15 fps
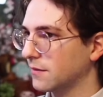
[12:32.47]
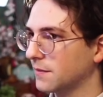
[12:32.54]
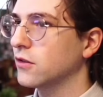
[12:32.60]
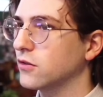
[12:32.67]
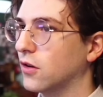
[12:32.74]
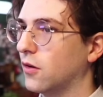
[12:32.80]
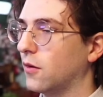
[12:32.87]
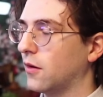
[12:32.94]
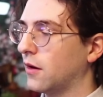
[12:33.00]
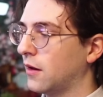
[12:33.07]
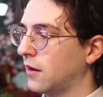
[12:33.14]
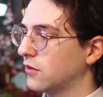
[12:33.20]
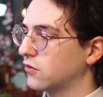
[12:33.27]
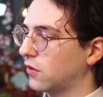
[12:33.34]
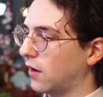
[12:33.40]
So
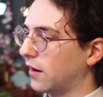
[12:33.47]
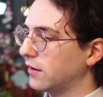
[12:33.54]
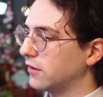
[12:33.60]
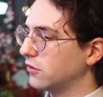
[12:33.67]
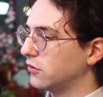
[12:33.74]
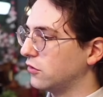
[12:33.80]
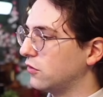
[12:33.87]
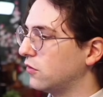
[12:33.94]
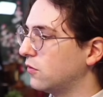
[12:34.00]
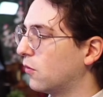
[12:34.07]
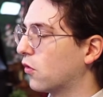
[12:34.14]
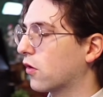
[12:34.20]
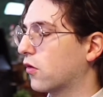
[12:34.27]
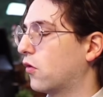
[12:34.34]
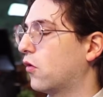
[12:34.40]
trying to do
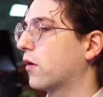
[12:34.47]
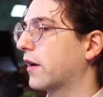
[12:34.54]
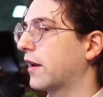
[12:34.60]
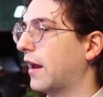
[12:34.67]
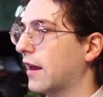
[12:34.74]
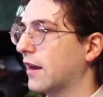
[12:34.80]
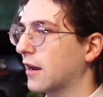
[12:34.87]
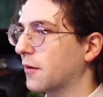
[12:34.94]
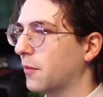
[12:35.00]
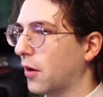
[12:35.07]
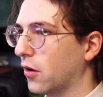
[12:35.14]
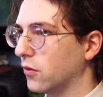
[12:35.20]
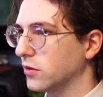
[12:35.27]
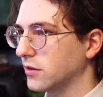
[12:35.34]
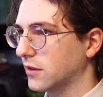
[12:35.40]
more organic
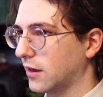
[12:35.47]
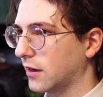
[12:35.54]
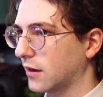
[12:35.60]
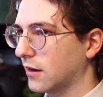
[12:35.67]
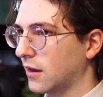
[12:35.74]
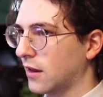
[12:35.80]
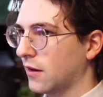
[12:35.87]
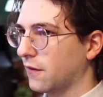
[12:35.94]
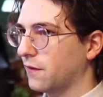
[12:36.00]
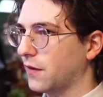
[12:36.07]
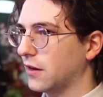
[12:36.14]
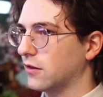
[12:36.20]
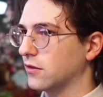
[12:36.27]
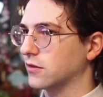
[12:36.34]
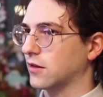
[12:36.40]
posting
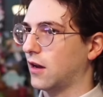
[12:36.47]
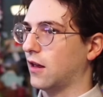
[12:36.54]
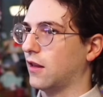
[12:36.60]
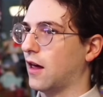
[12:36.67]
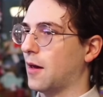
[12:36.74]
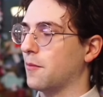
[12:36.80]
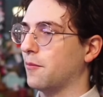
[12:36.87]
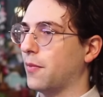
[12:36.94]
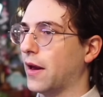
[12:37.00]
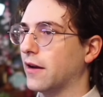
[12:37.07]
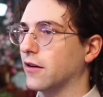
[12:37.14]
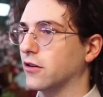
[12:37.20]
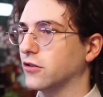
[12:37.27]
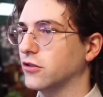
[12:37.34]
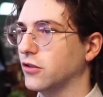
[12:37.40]
feels a lot
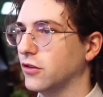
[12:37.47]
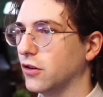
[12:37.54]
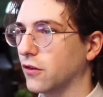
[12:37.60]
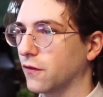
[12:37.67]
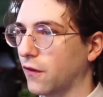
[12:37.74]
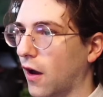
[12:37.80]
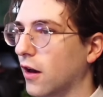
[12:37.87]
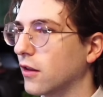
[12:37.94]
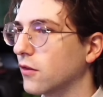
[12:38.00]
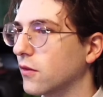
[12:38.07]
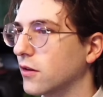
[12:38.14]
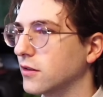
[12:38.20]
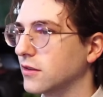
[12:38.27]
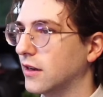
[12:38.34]
better to your followers.